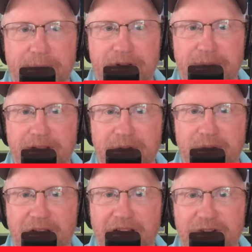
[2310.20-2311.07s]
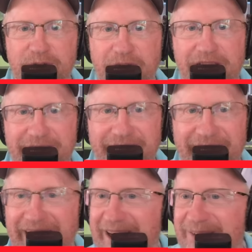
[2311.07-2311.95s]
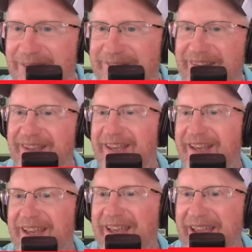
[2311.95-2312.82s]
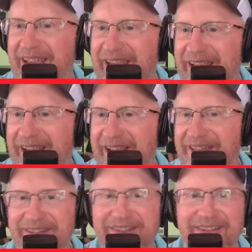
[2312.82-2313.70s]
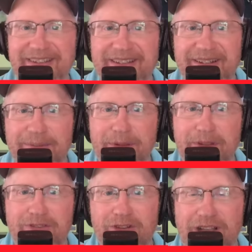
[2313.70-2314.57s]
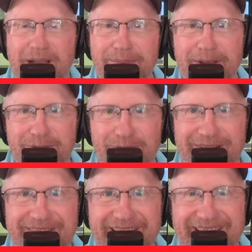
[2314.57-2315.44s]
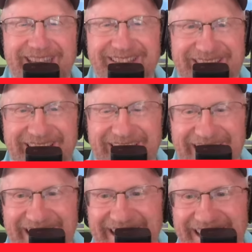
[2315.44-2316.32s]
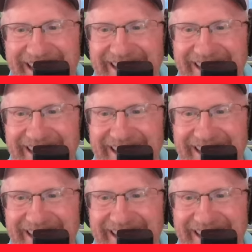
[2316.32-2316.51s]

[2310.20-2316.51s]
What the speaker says: up into my garage, ran into the house, and missed the shot by 3 seconds. Josh,